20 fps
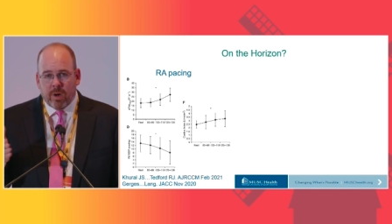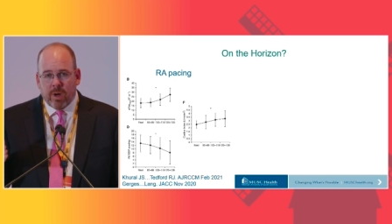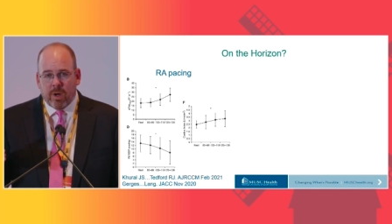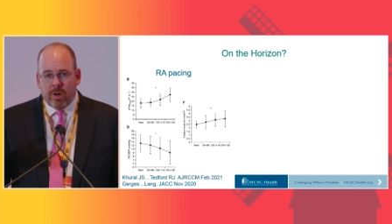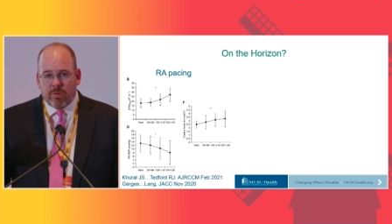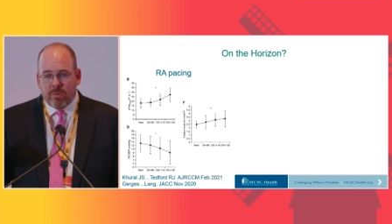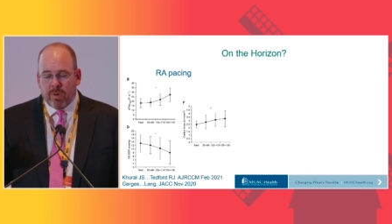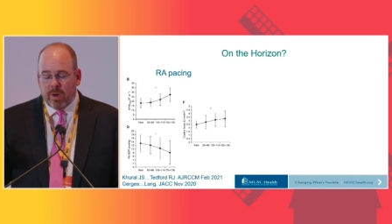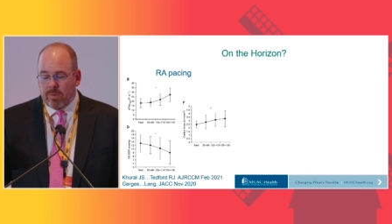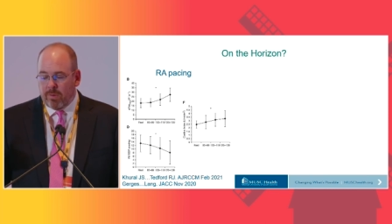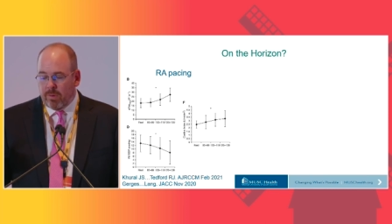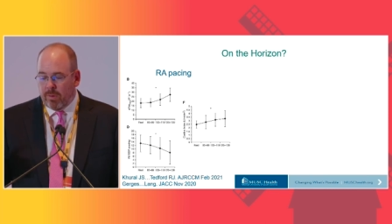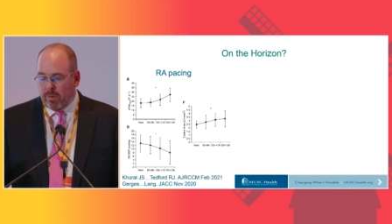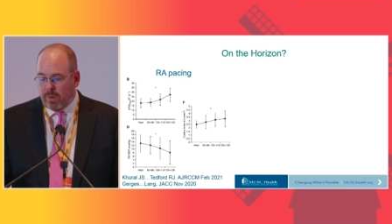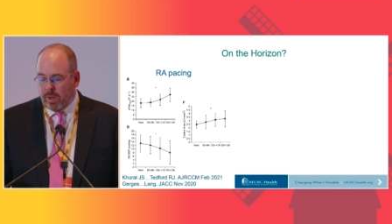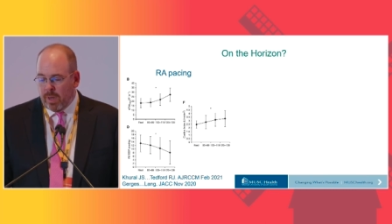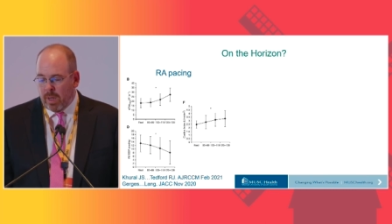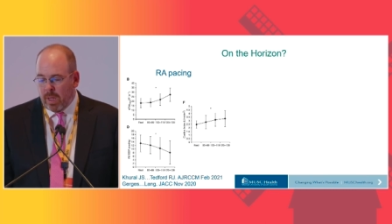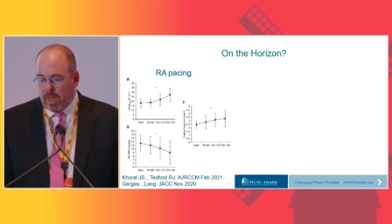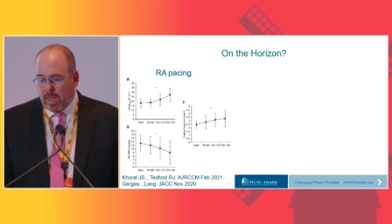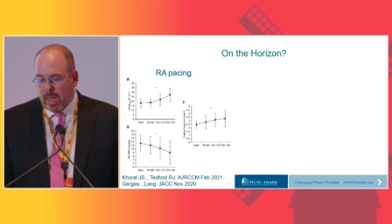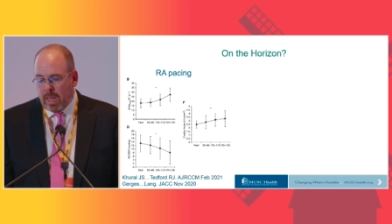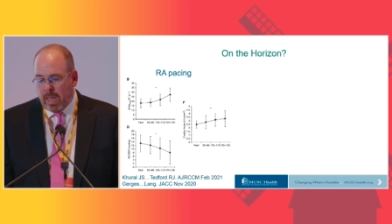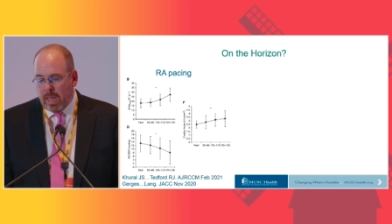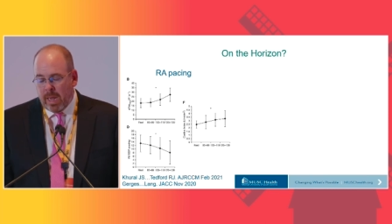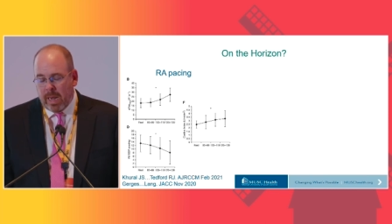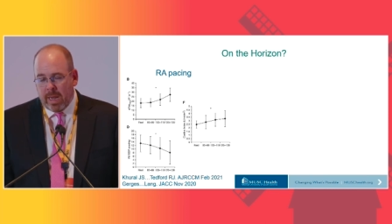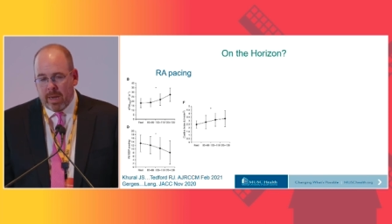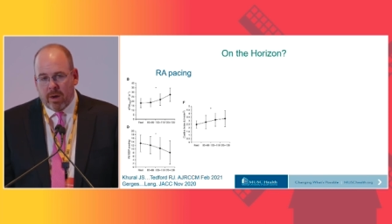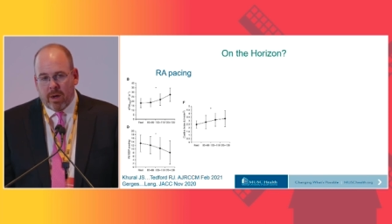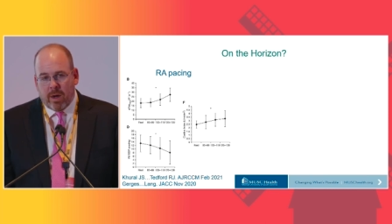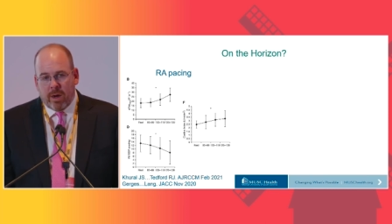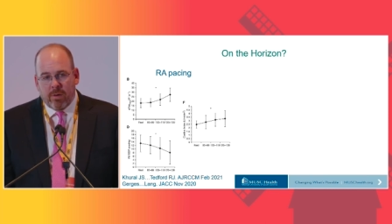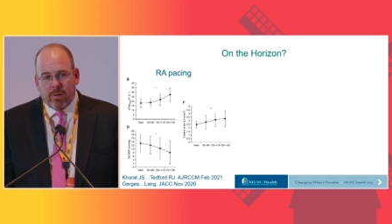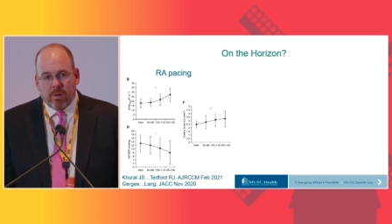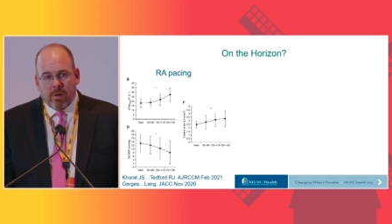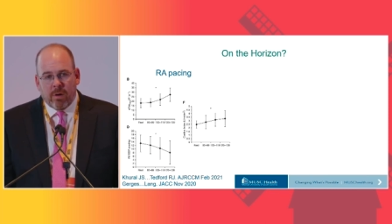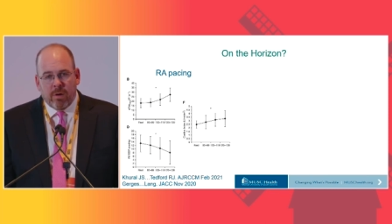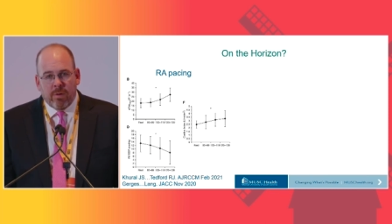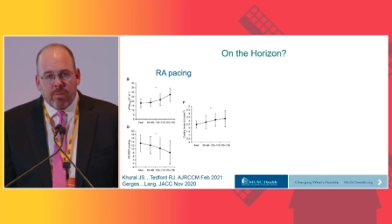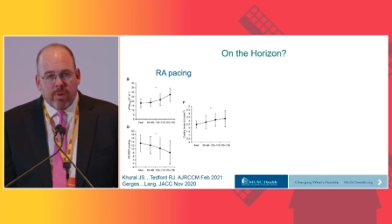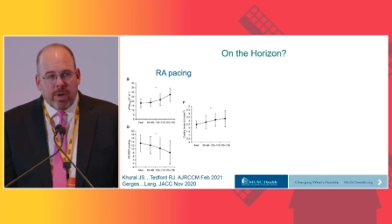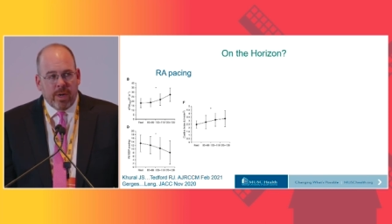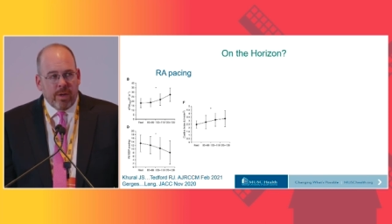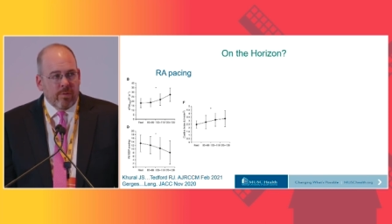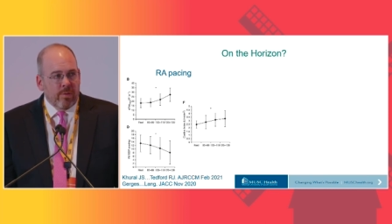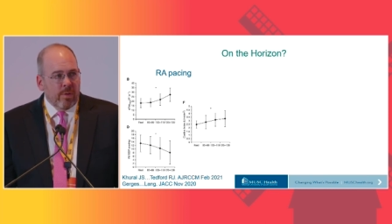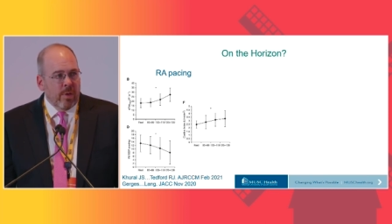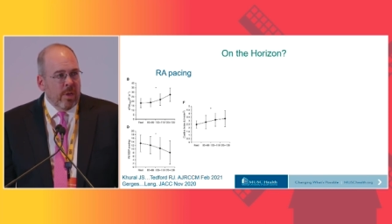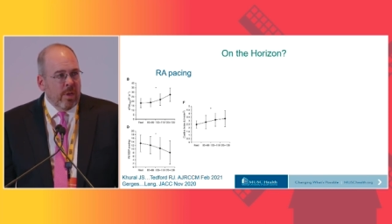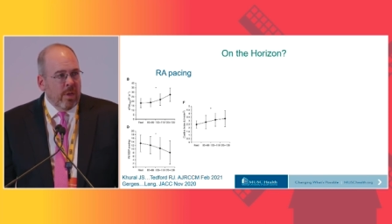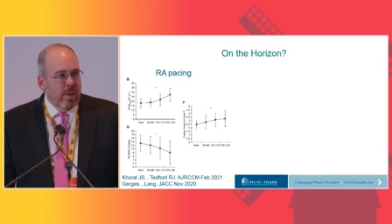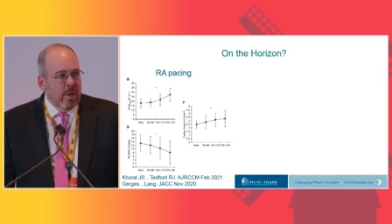contractility at higher heart rates.